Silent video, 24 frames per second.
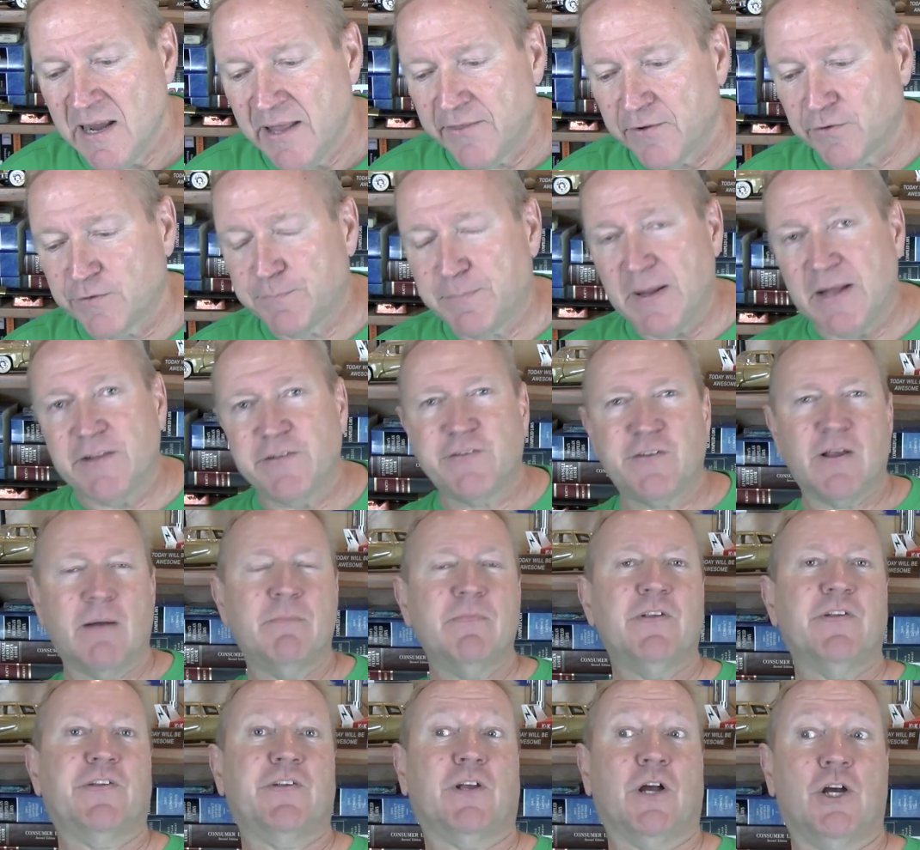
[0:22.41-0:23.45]
There's been
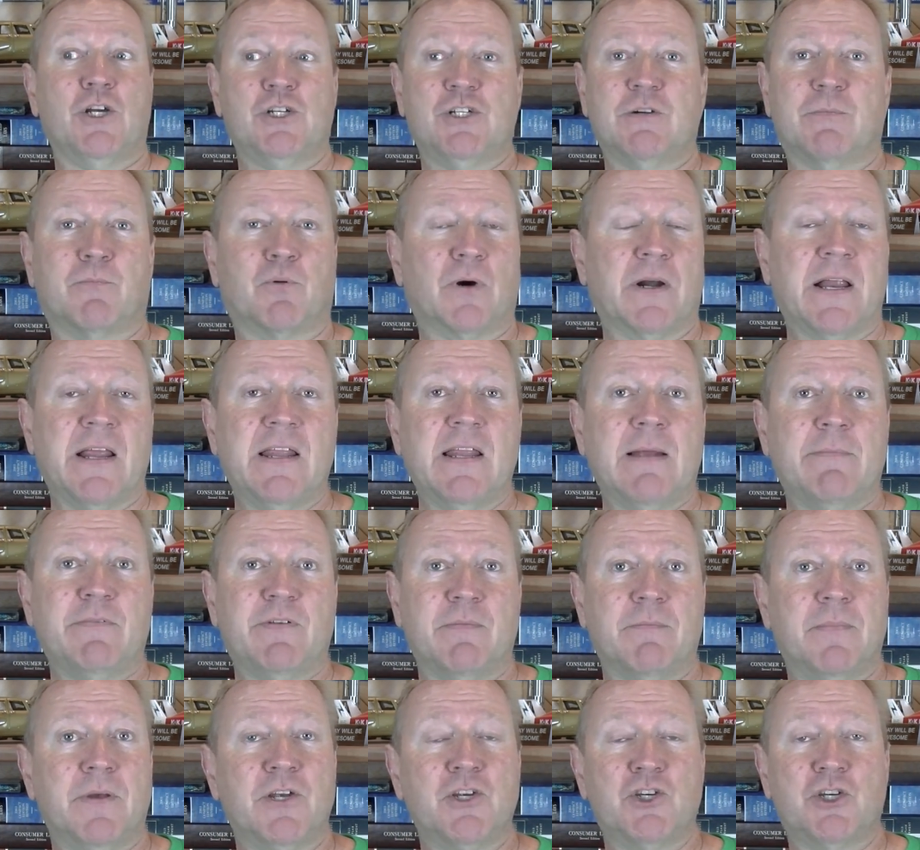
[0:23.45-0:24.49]
some discussion of bringing them
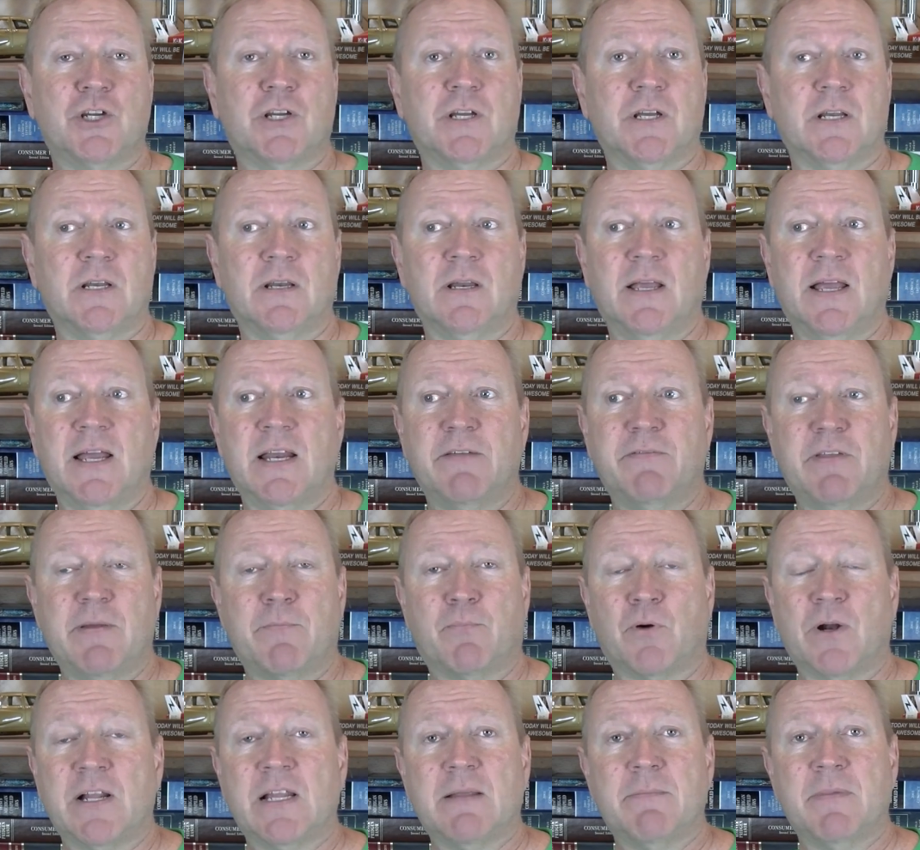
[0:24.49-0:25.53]
to Michigan, and if they
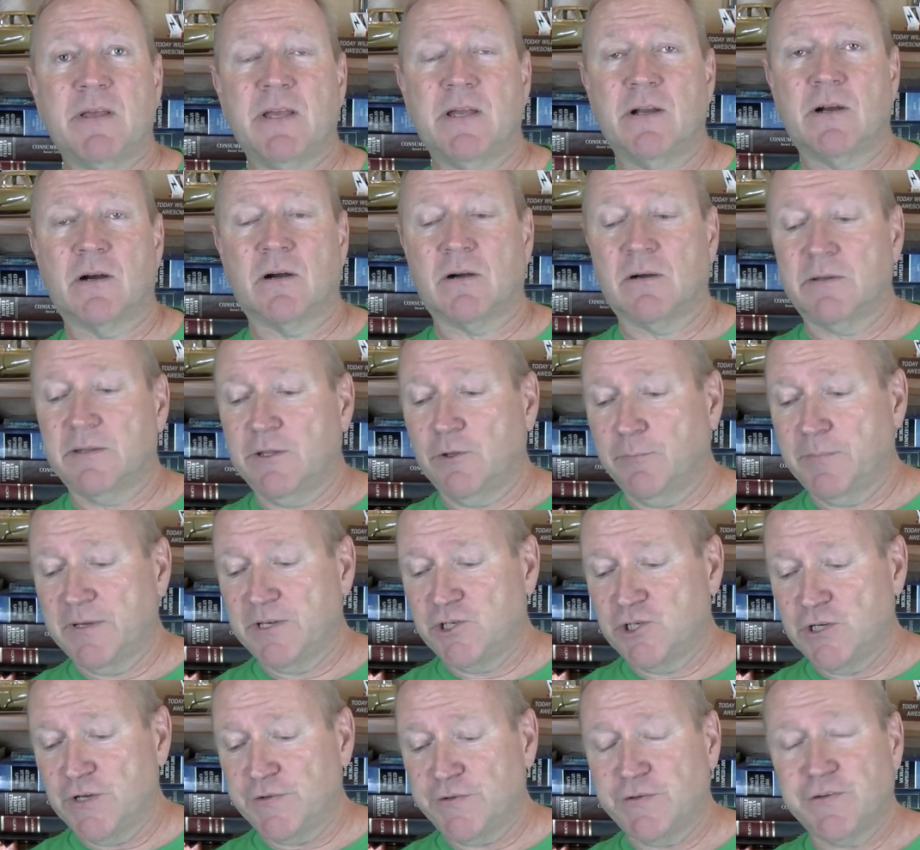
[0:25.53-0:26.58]
bring them here, they'll be
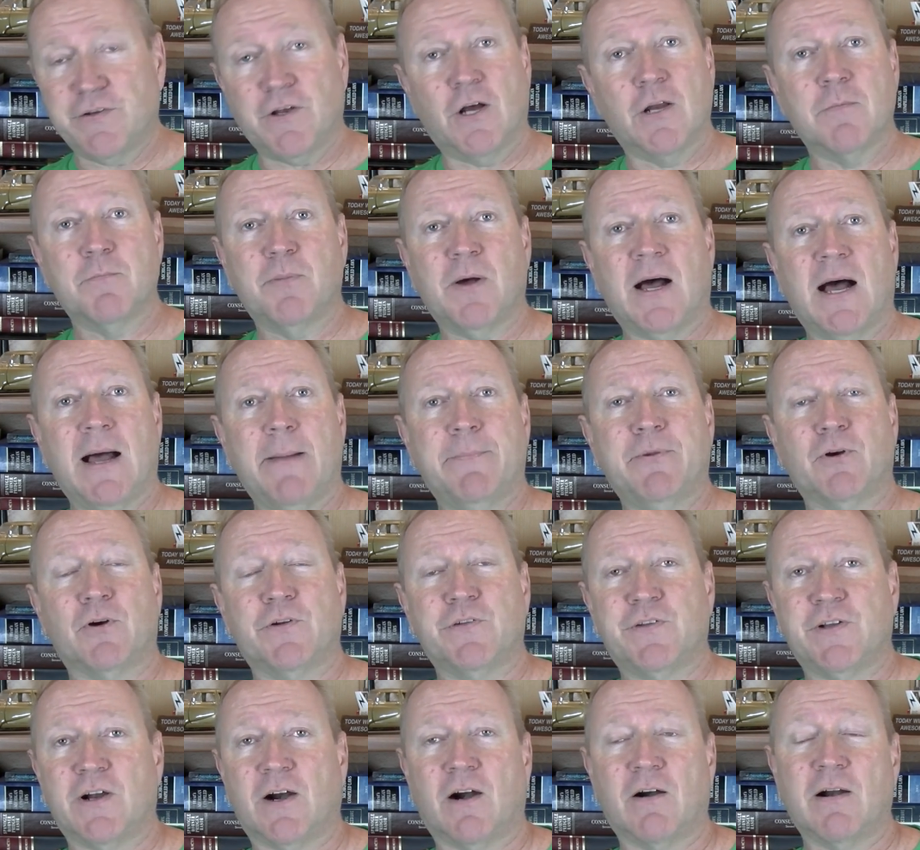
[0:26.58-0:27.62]
just as unpopular
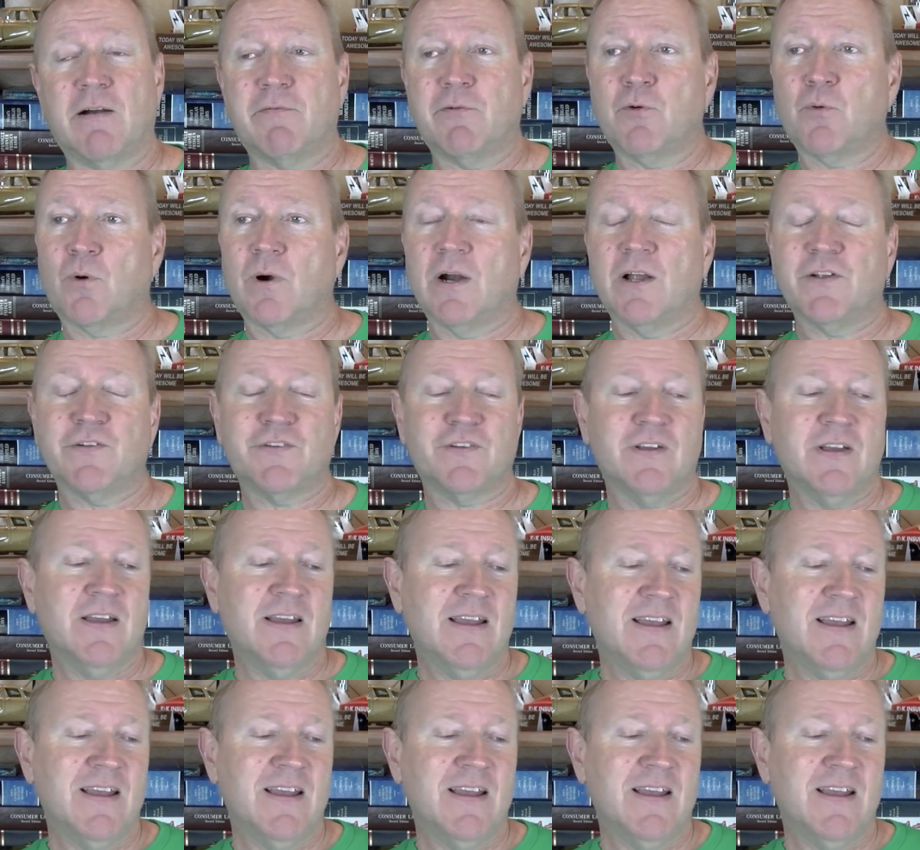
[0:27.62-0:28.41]
as they are everywhere else.